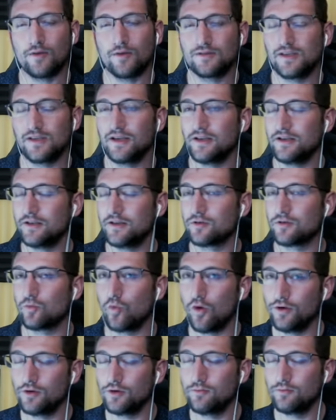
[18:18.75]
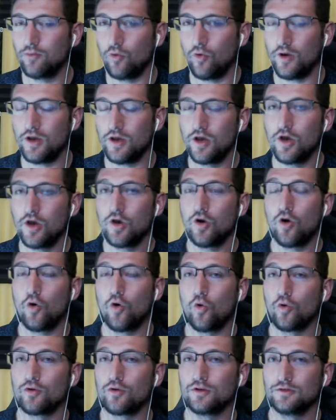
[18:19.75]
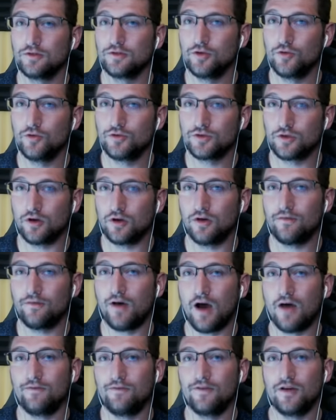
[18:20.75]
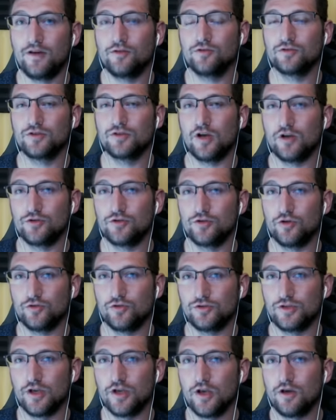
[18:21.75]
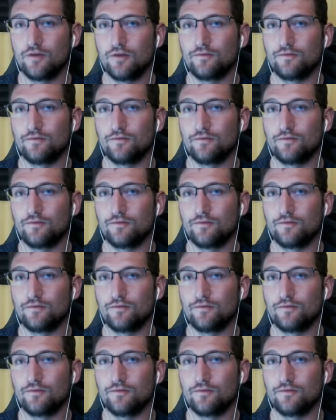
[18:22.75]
I was thinking either Wonder Boy or the loser of Rafael dos Anjos